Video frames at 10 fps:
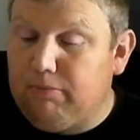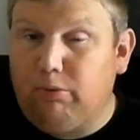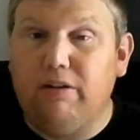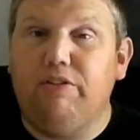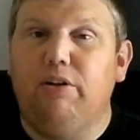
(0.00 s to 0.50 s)
a
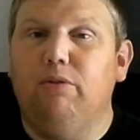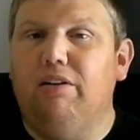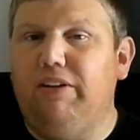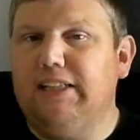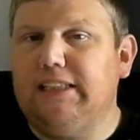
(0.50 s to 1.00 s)
preview
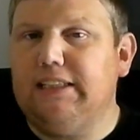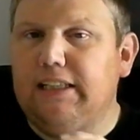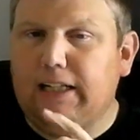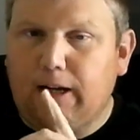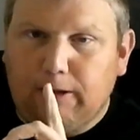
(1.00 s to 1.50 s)
of the
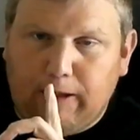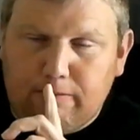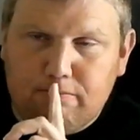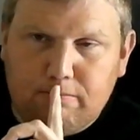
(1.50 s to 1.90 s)
SEC title game.